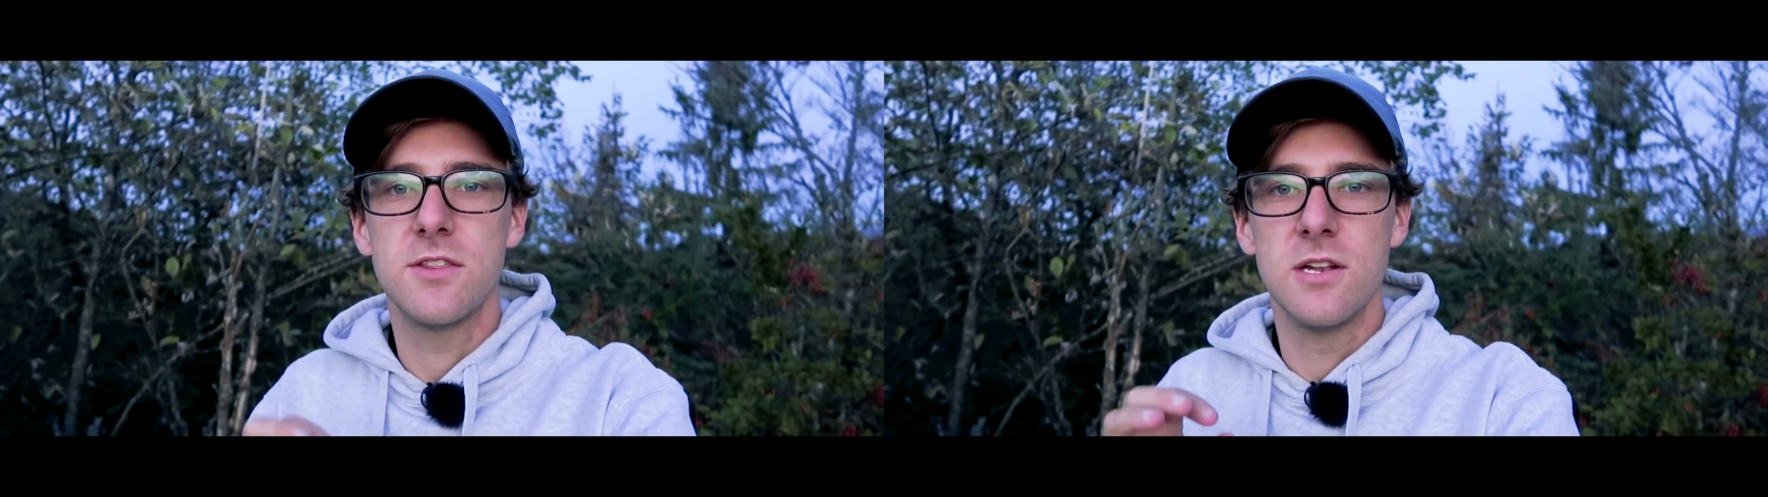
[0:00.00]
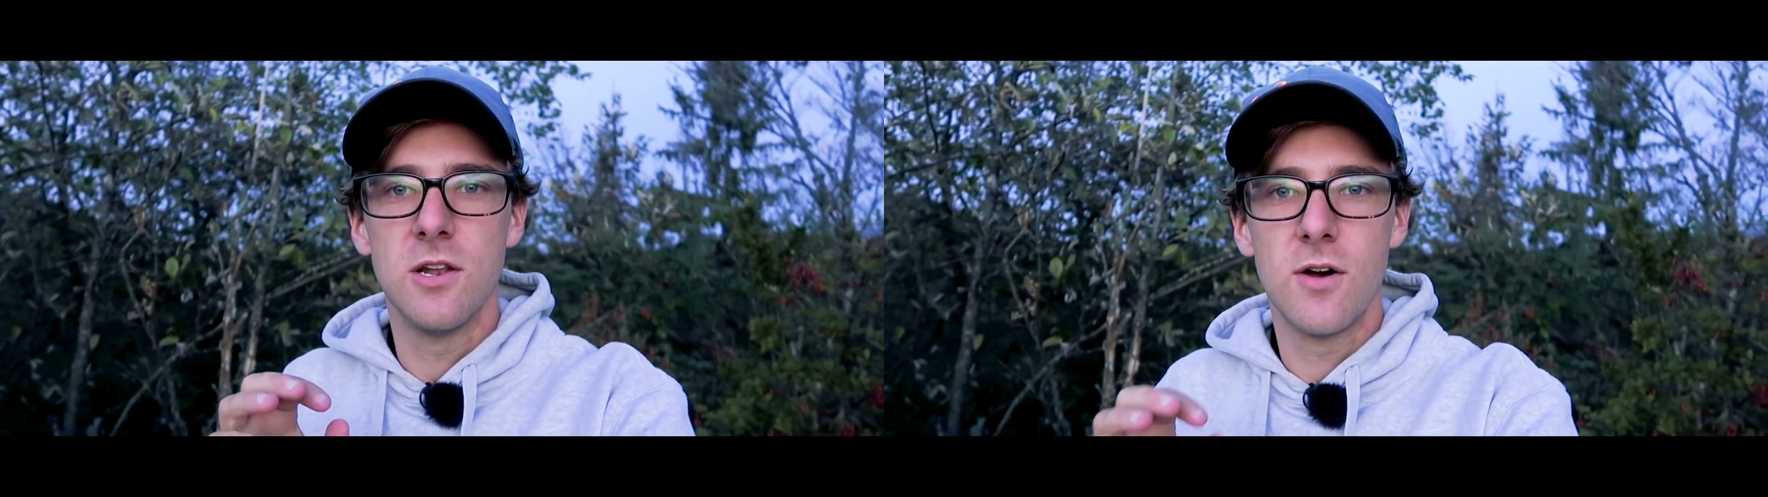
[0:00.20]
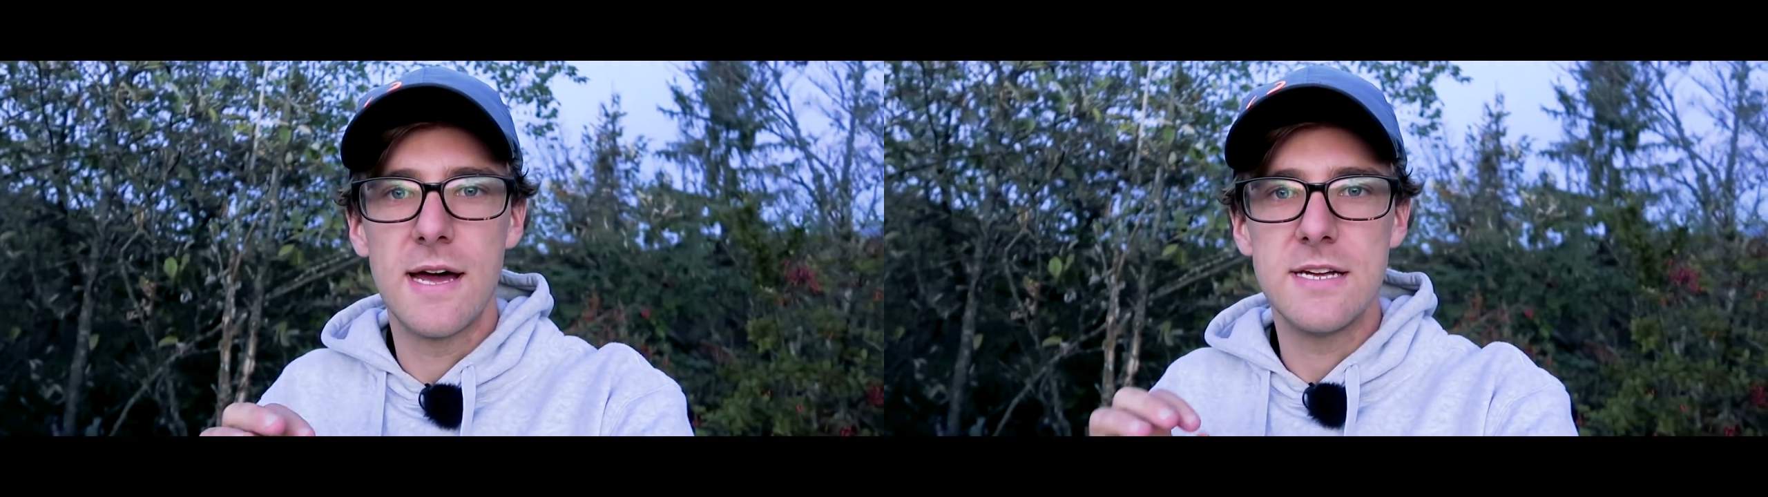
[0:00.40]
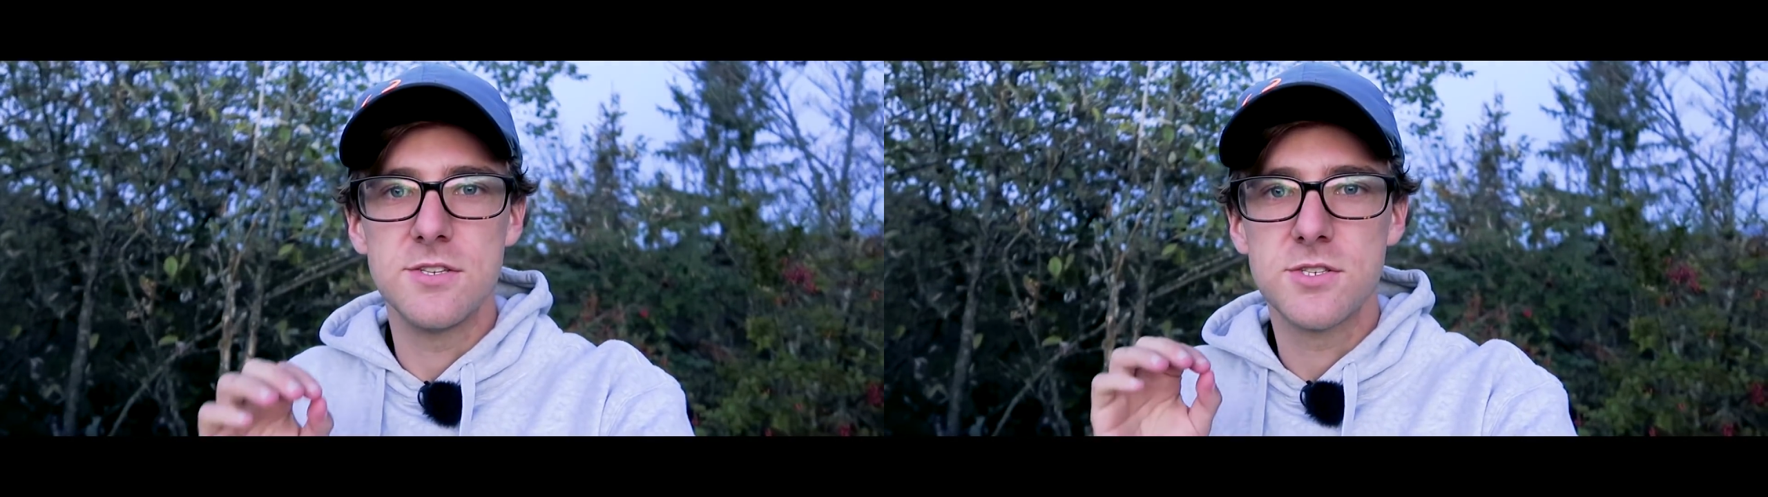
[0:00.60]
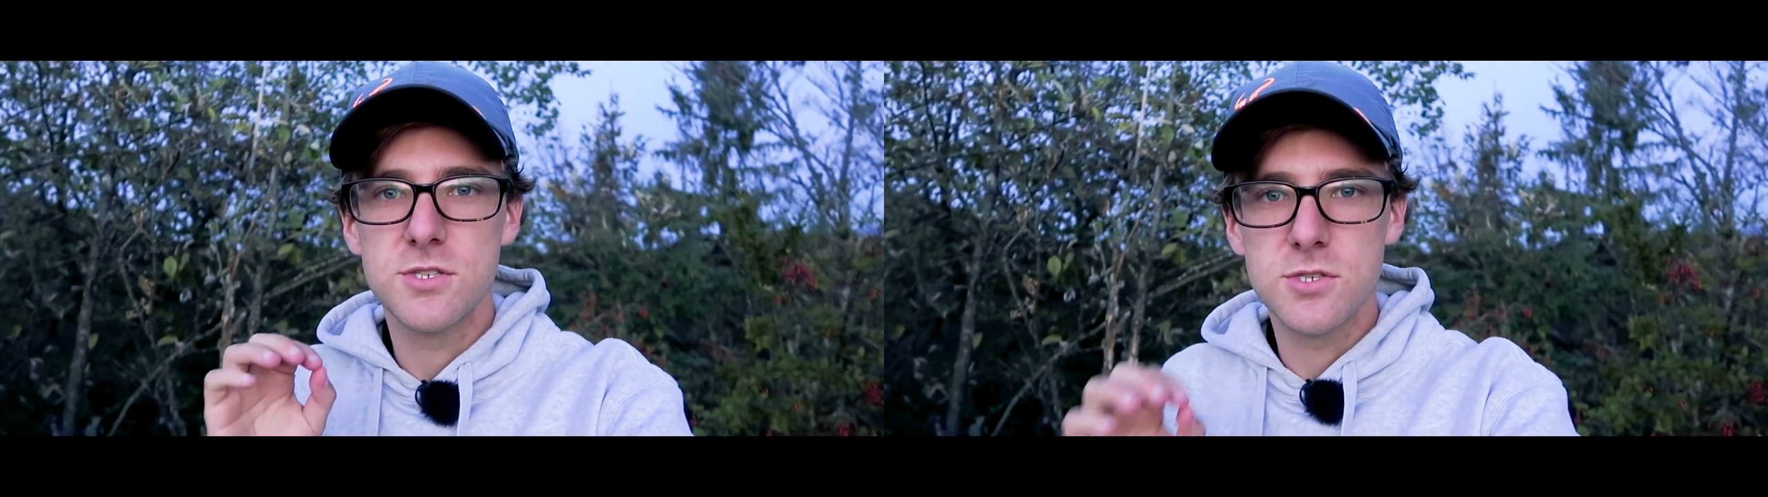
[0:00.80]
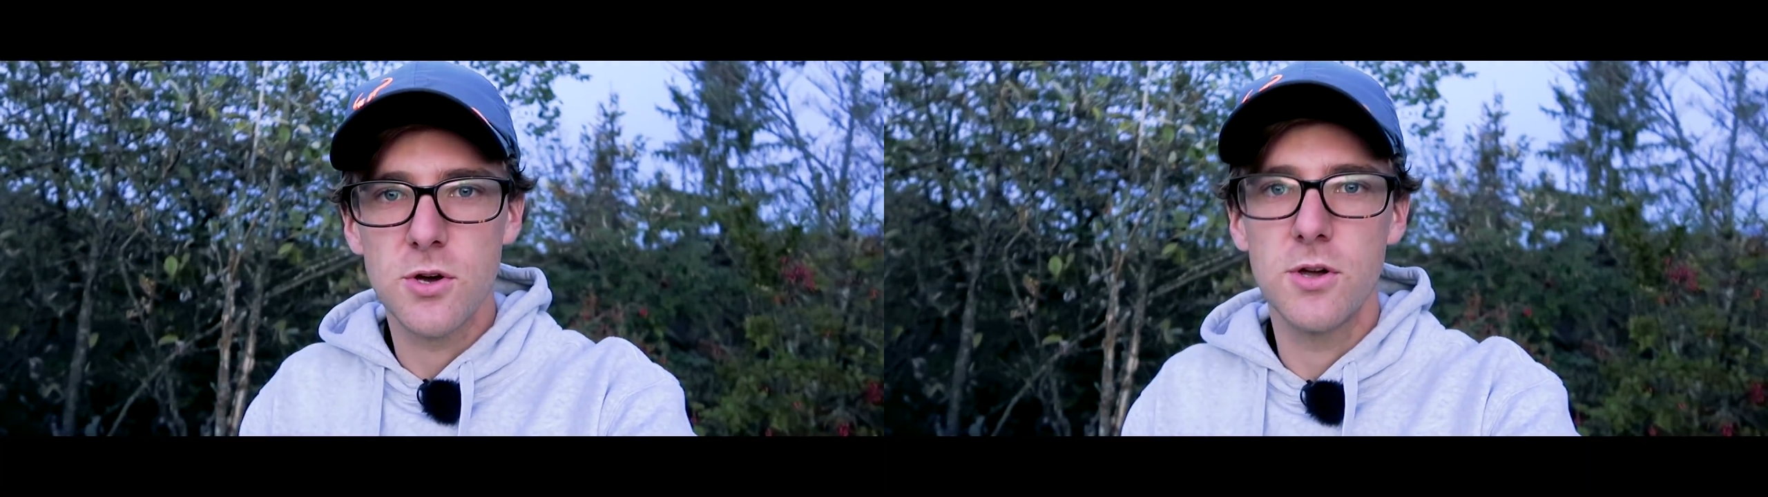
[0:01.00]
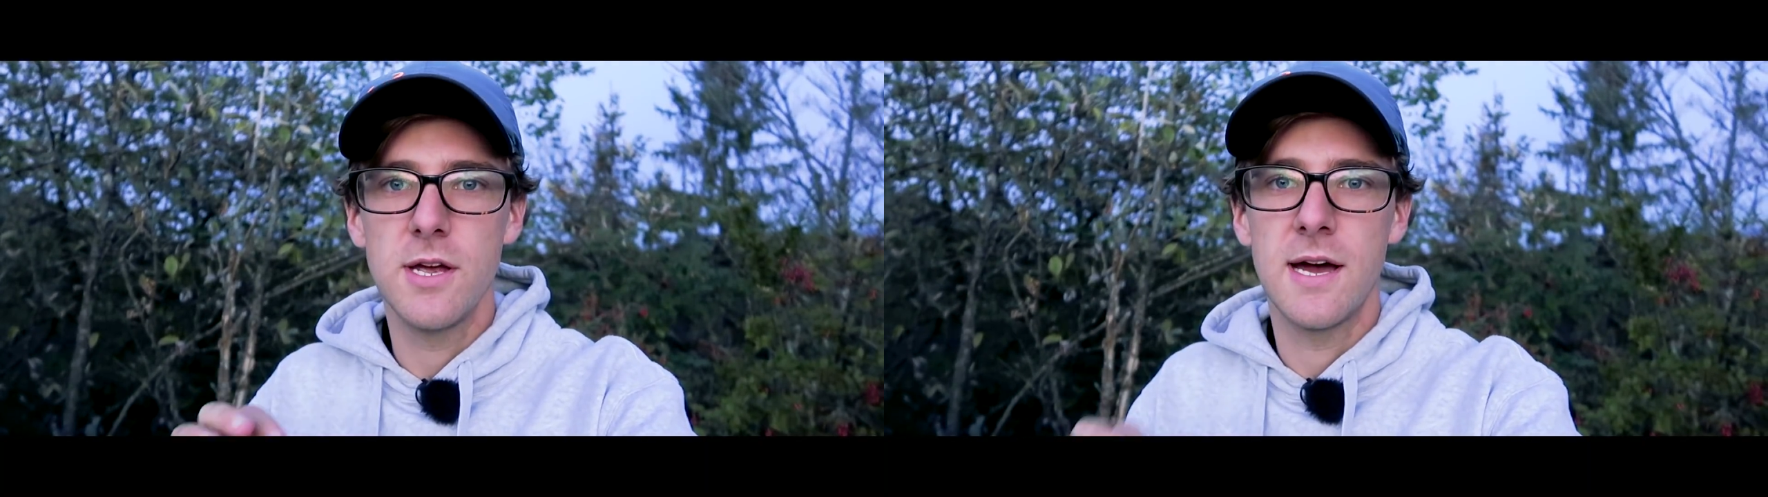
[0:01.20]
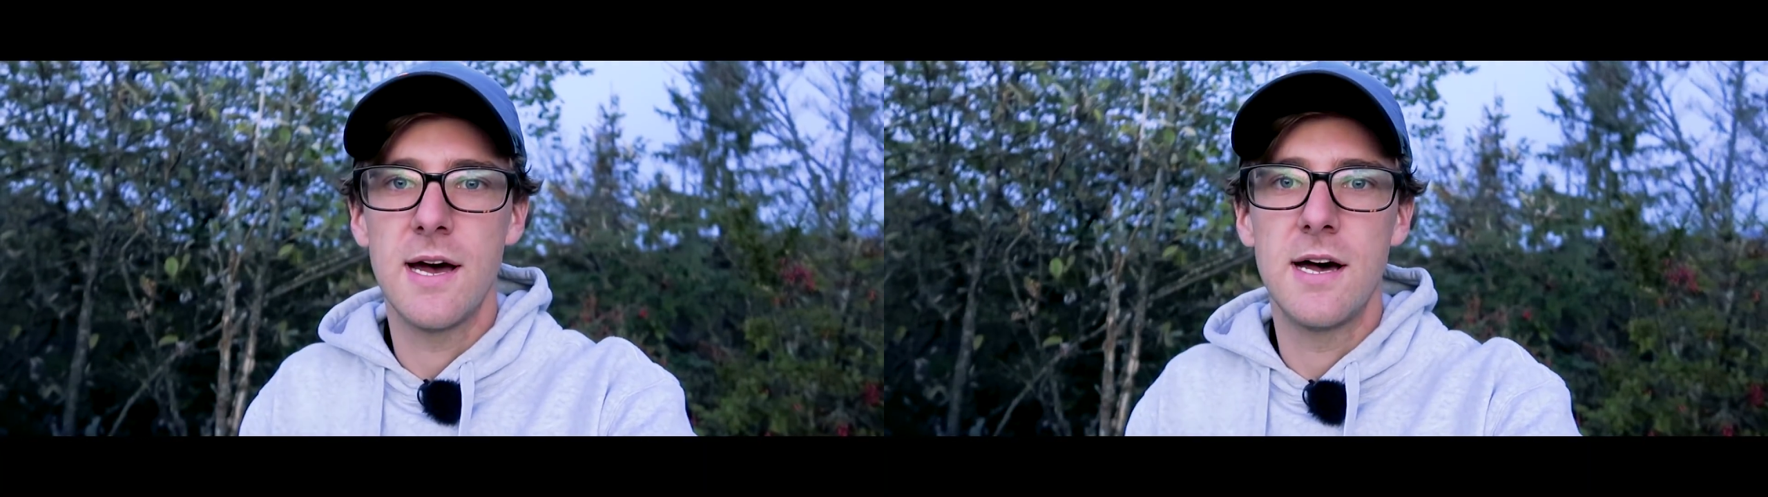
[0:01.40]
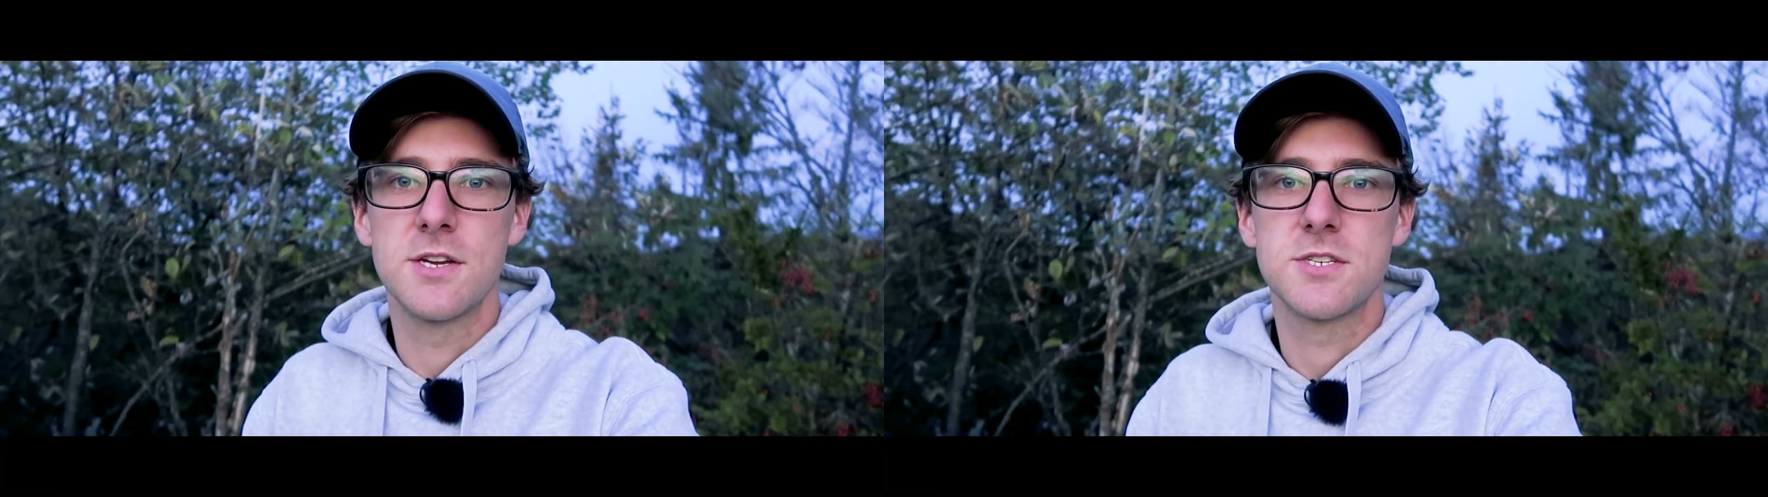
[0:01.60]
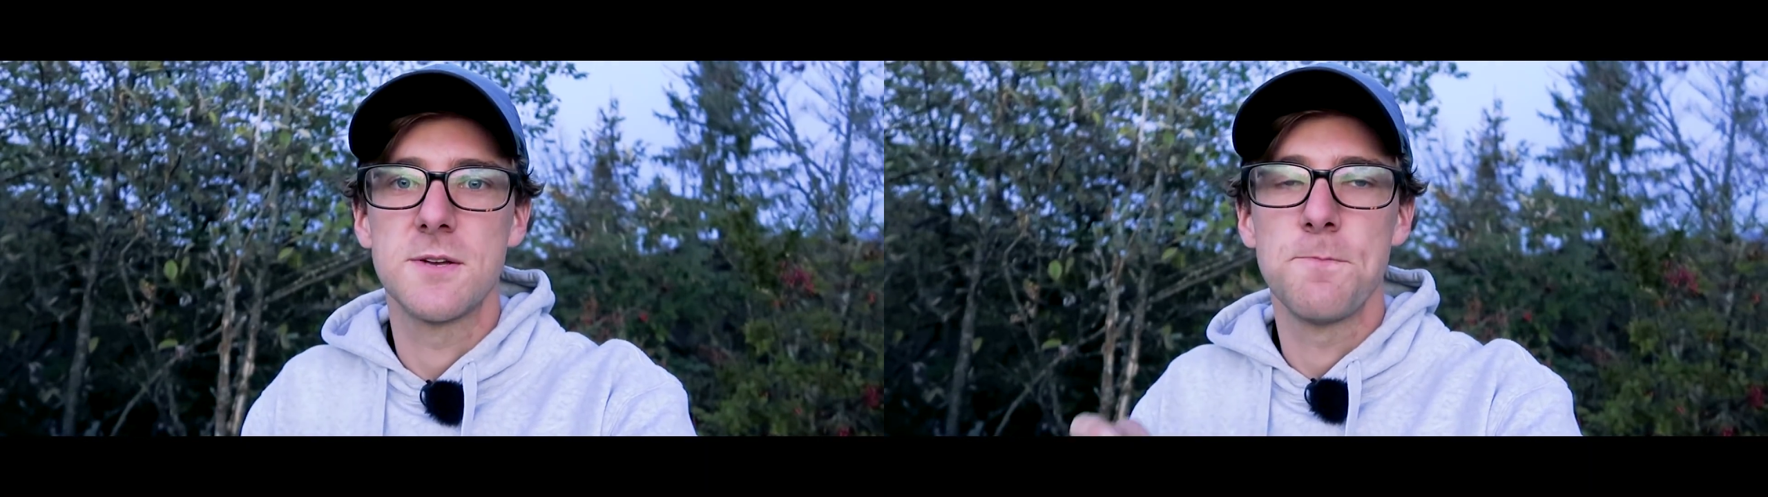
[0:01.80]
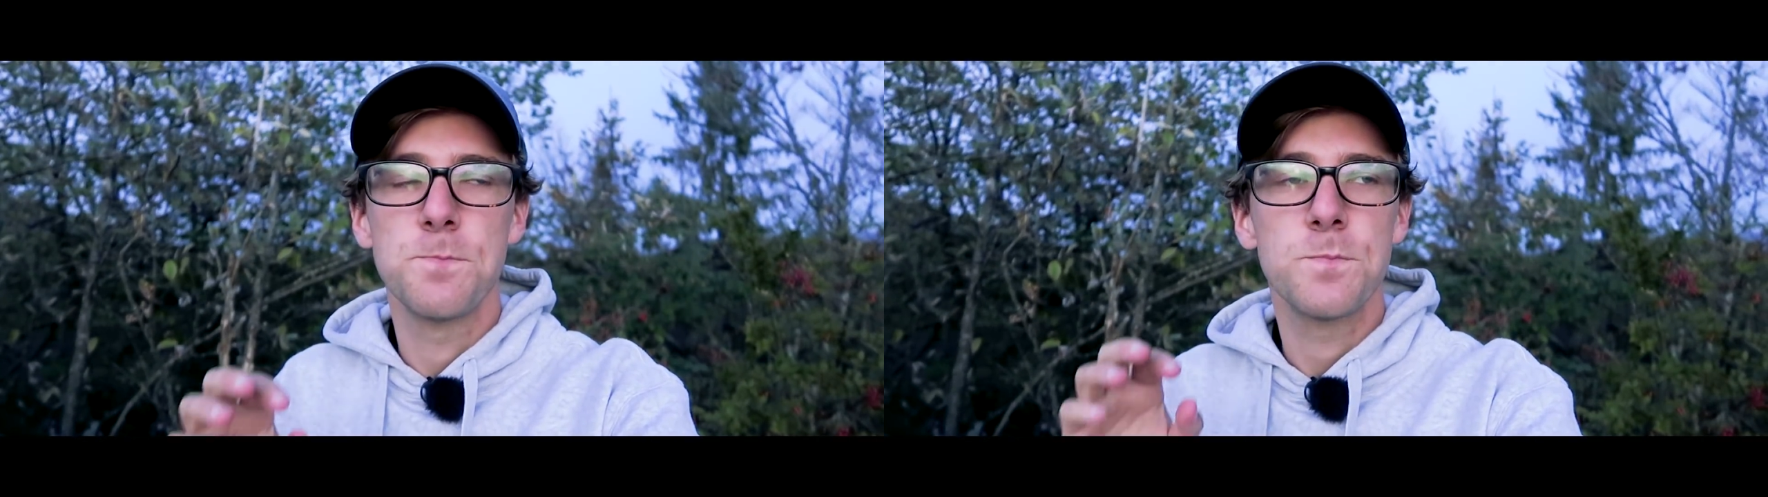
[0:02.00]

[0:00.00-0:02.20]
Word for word: the light is so harsh.